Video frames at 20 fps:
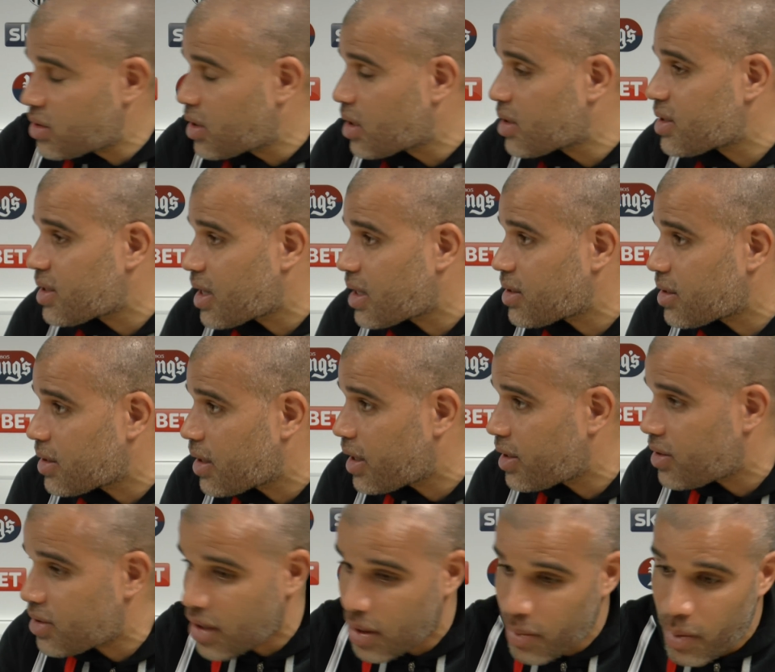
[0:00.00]
on
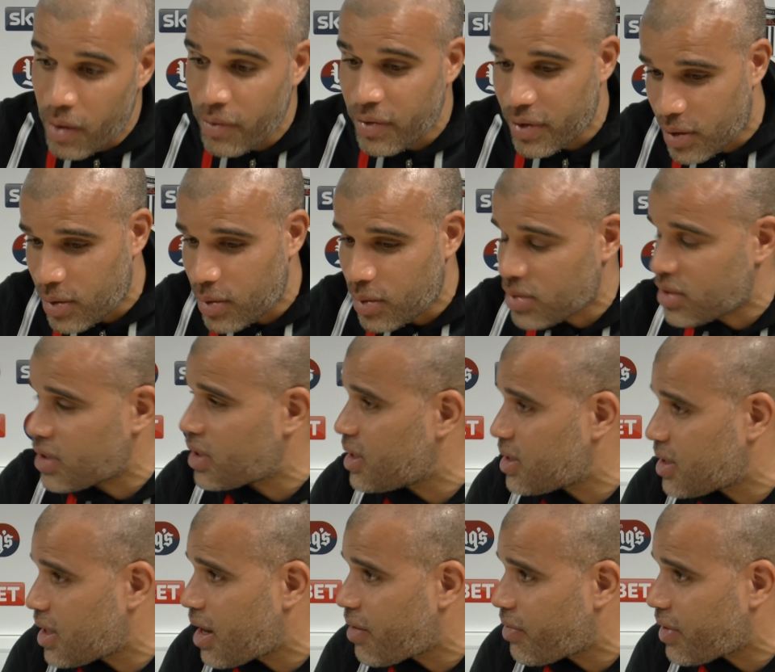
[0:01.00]
Saturday. So over the course of
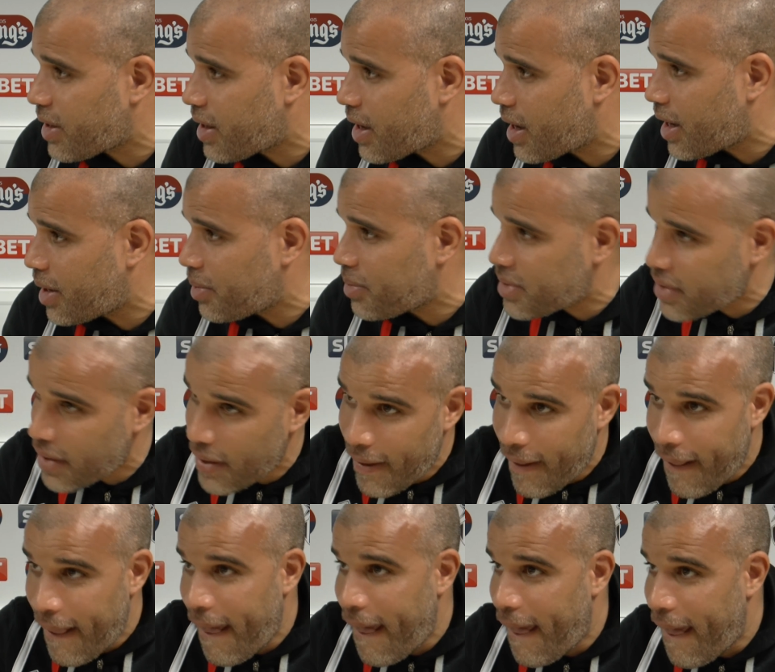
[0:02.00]
these 11 games,
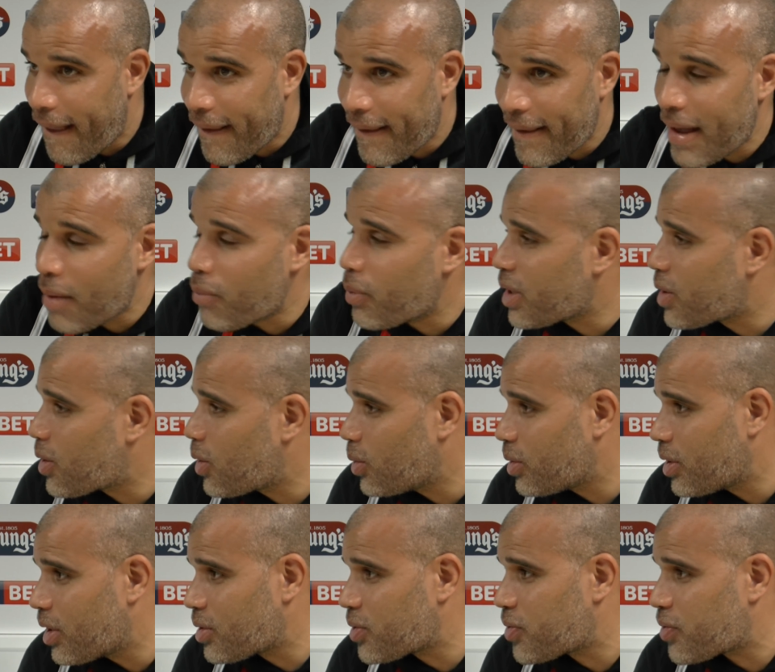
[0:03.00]
can we
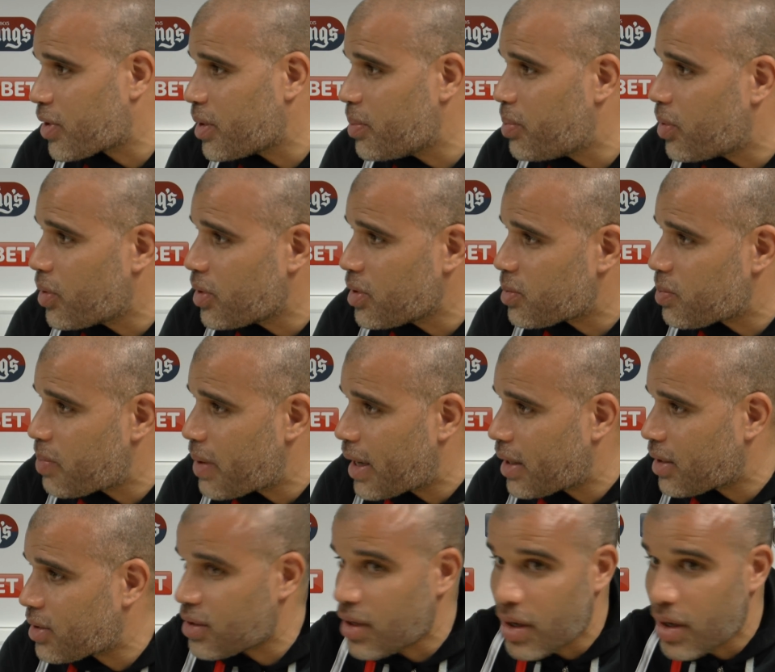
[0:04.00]
claw those 3 points back?